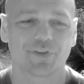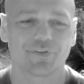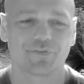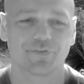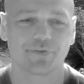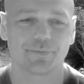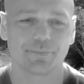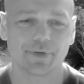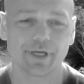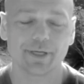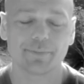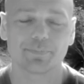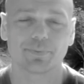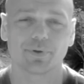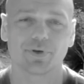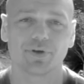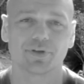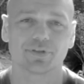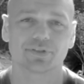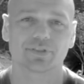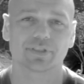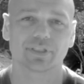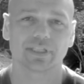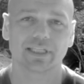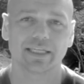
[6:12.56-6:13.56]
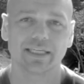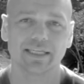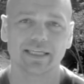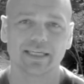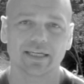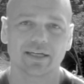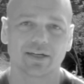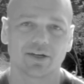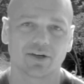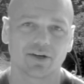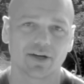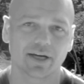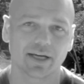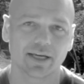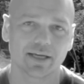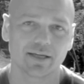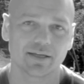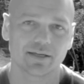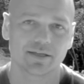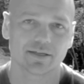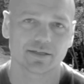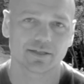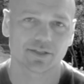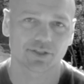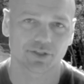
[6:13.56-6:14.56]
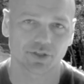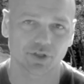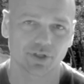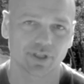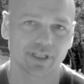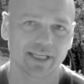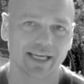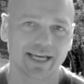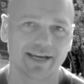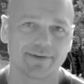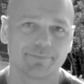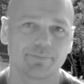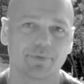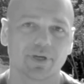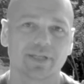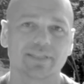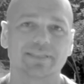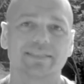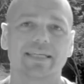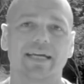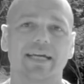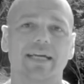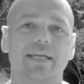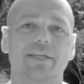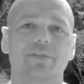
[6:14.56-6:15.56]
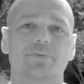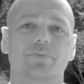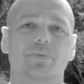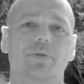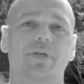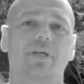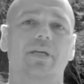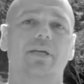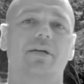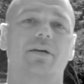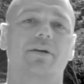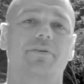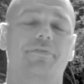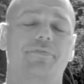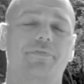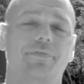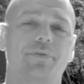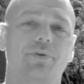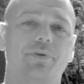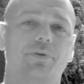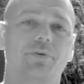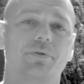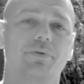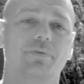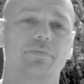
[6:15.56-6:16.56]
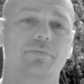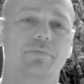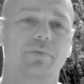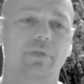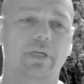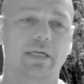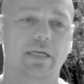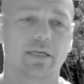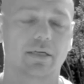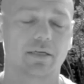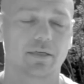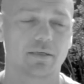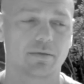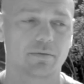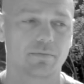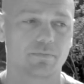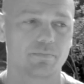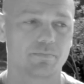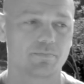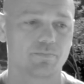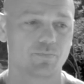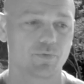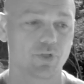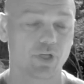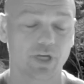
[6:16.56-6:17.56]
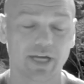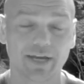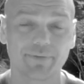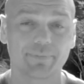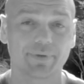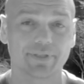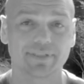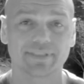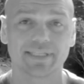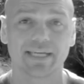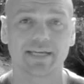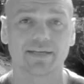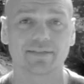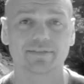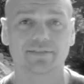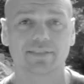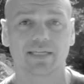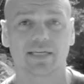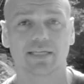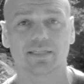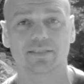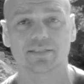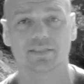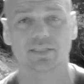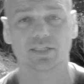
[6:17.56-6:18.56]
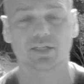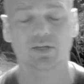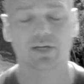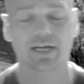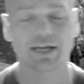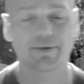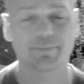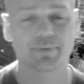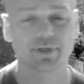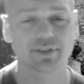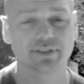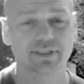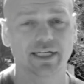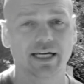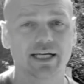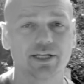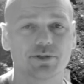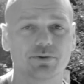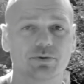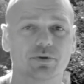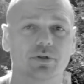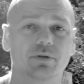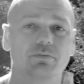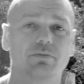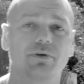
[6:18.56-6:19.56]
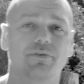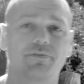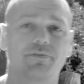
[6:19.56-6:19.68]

for me personally, I certainly have my days where I feel, um, you know, I have my down days. You know, I have my days where I'm